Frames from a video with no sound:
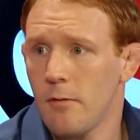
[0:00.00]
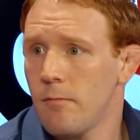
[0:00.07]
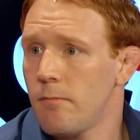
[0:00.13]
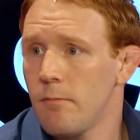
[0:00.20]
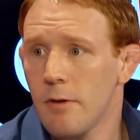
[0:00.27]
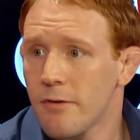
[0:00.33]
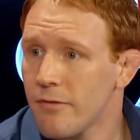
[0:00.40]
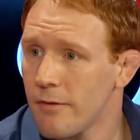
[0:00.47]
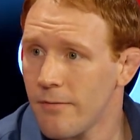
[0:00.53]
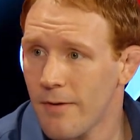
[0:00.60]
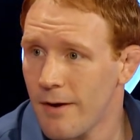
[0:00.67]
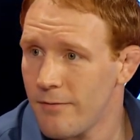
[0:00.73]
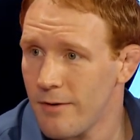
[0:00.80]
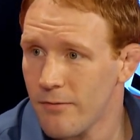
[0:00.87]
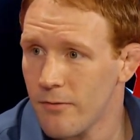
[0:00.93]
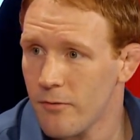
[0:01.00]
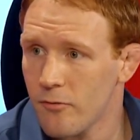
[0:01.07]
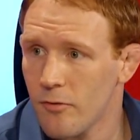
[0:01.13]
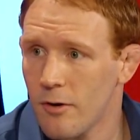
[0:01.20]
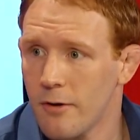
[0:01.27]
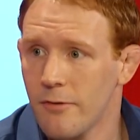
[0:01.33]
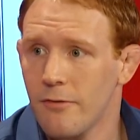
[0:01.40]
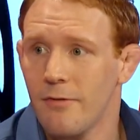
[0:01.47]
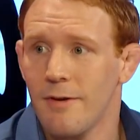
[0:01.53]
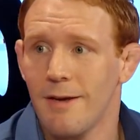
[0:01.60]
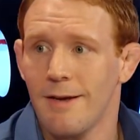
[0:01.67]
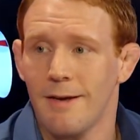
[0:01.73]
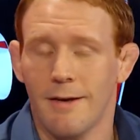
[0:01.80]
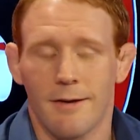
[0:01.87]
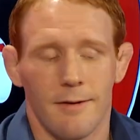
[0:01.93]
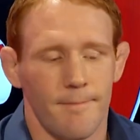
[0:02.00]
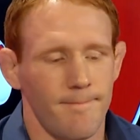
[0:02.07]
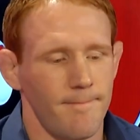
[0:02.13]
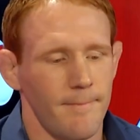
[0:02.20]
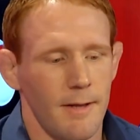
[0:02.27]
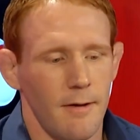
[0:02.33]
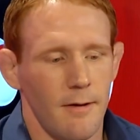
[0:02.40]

know, let's say five different drugs, um,